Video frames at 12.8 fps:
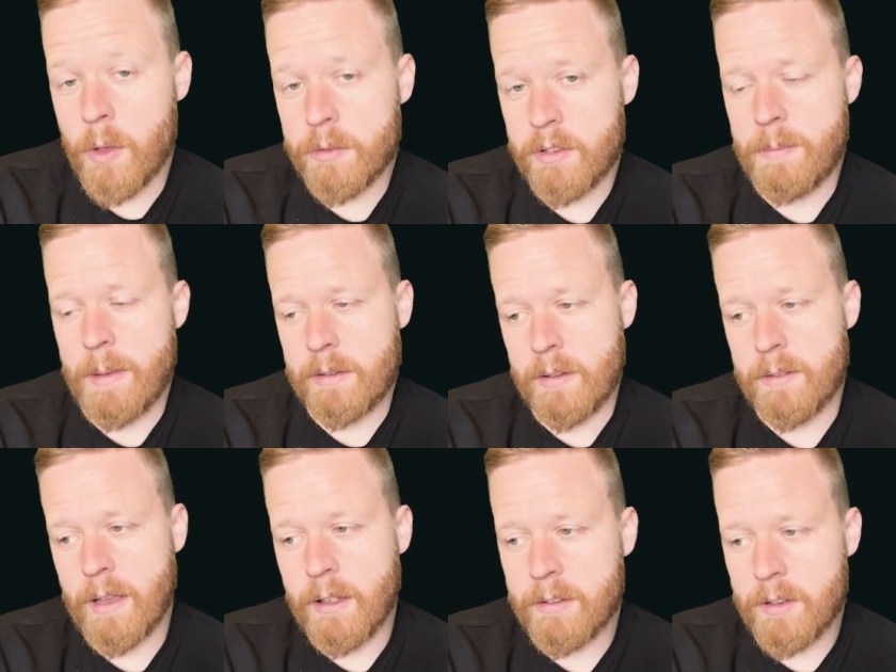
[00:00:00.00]
suspected
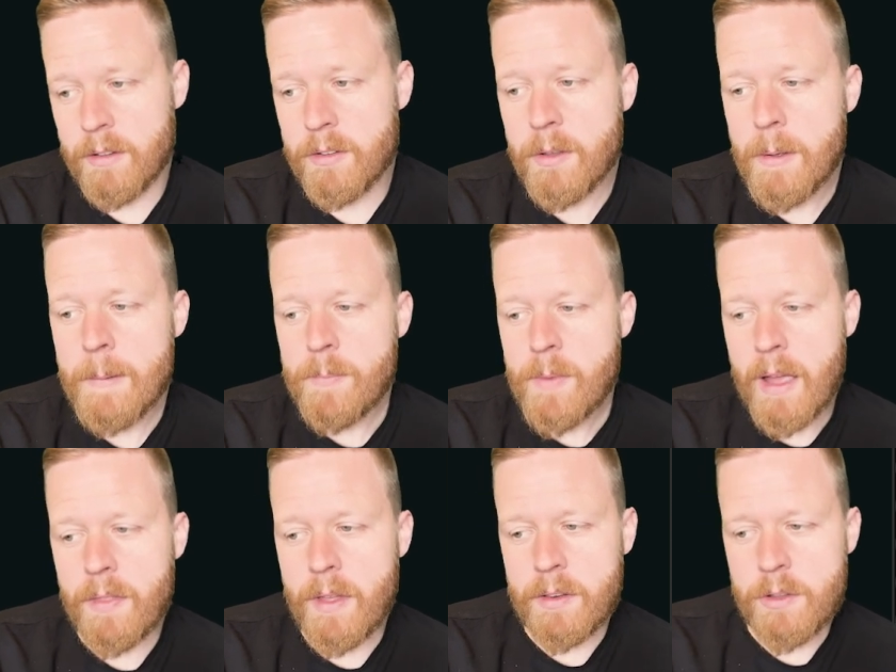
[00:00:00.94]
skeletons,
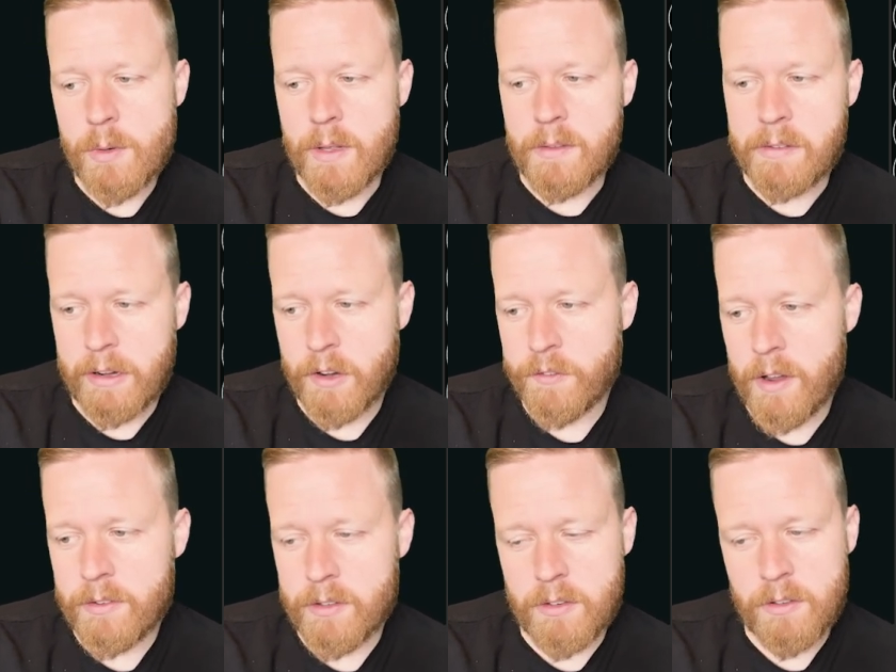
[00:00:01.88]
and then you can
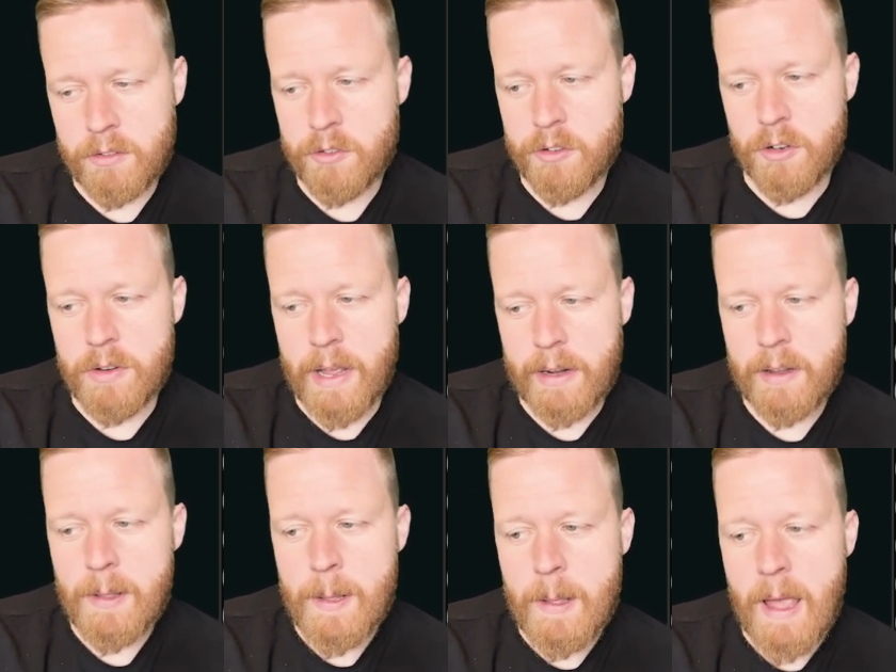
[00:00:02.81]
sacrifice it to search your
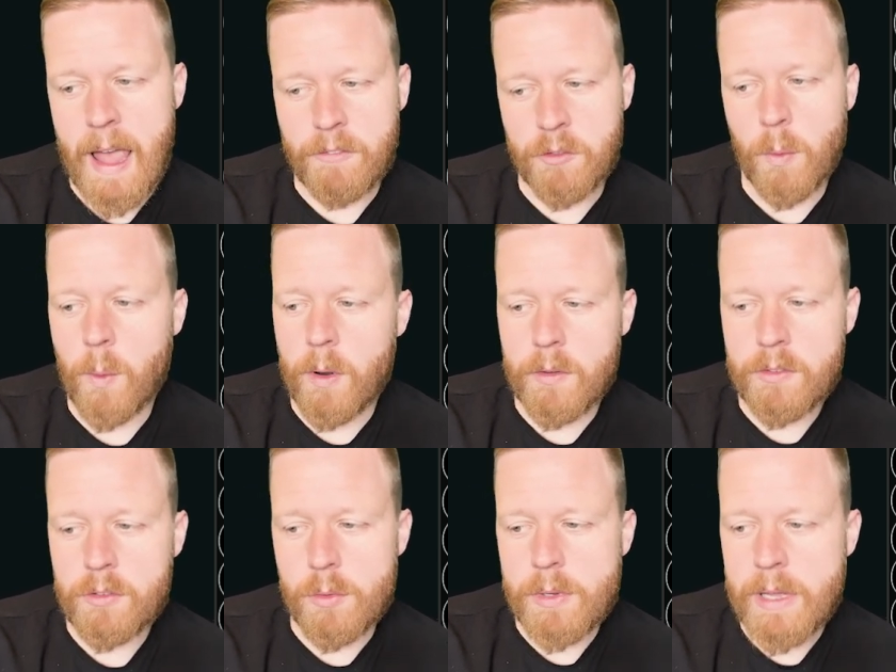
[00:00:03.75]
deck afterwards
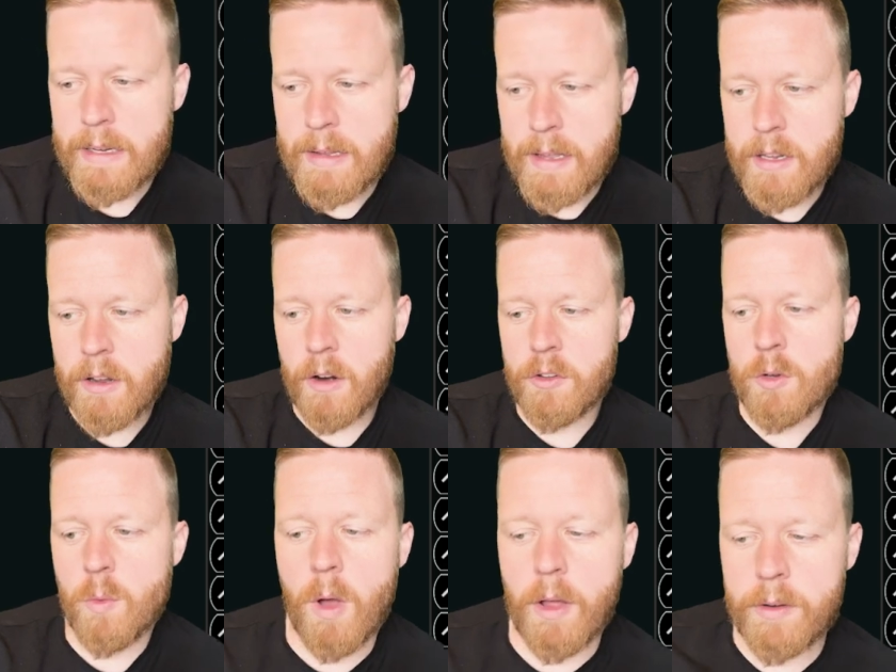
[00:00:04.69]
to get any card you
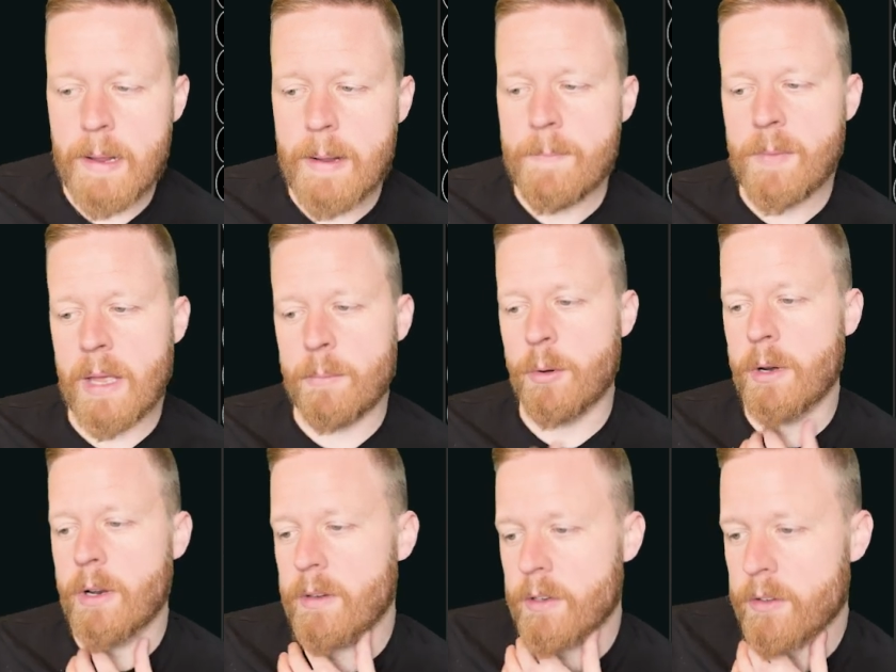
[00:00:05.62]
want and put
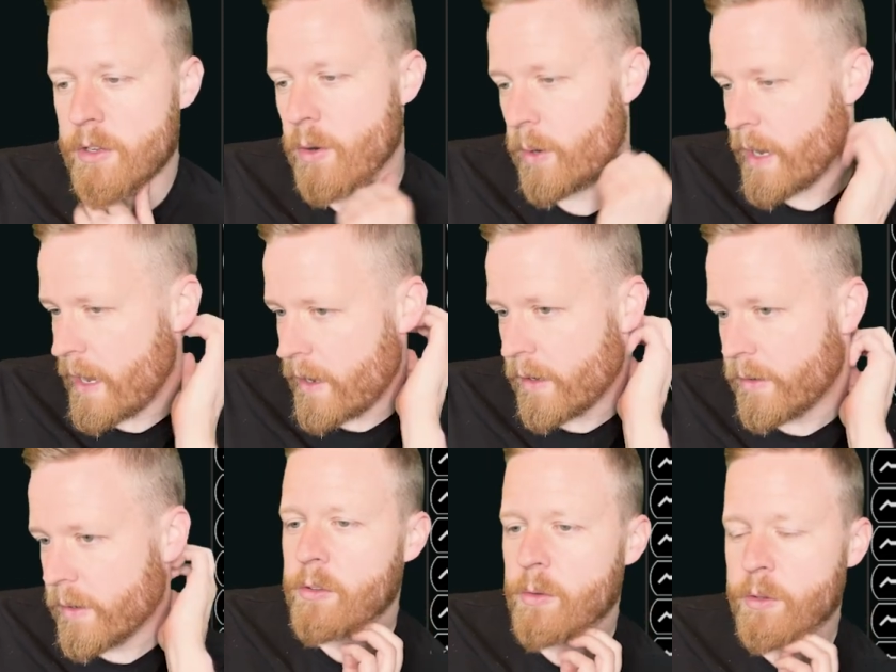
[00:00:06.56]
it into your hand.
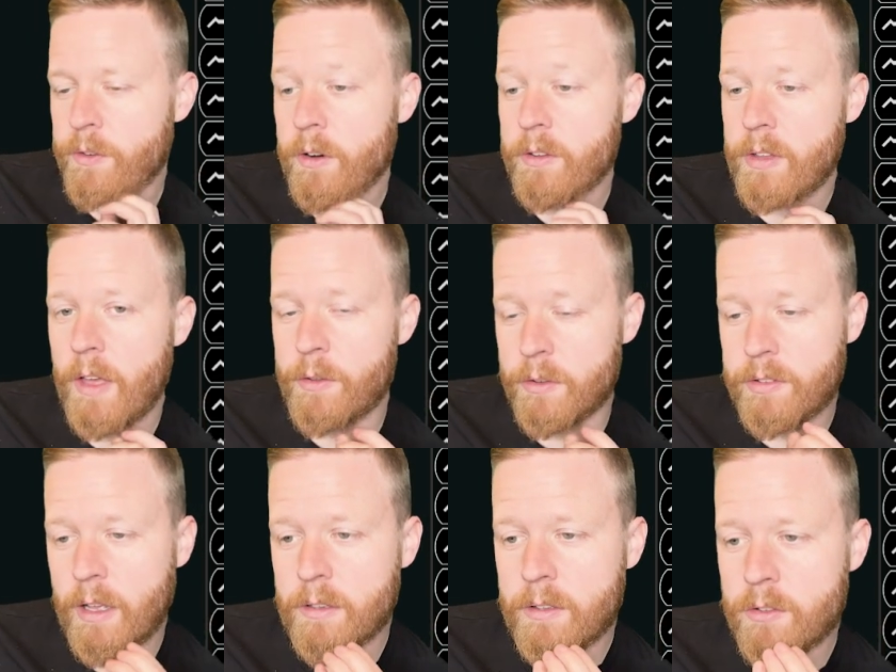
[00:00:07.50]
So as far as other
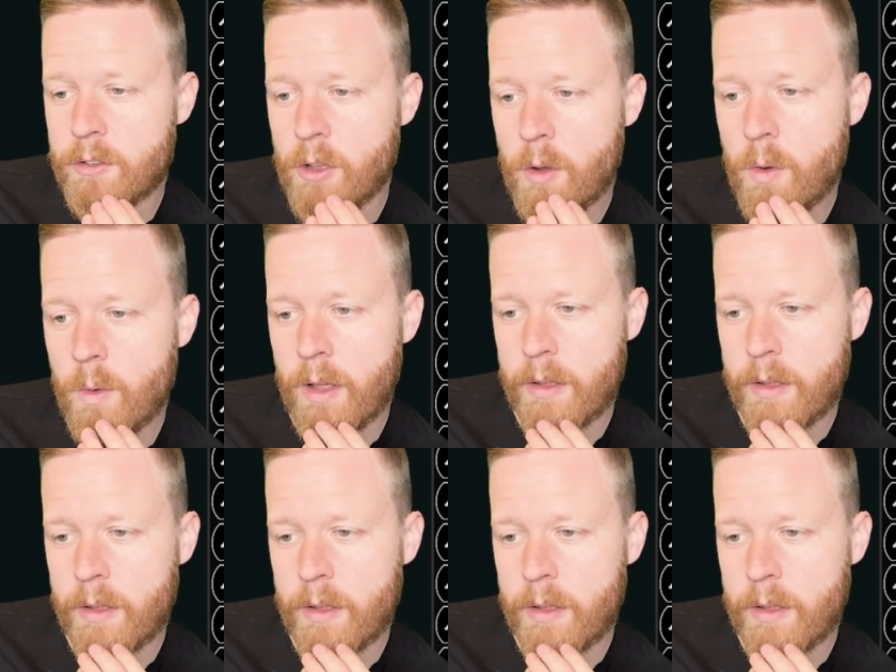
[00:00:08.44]
skeletons go,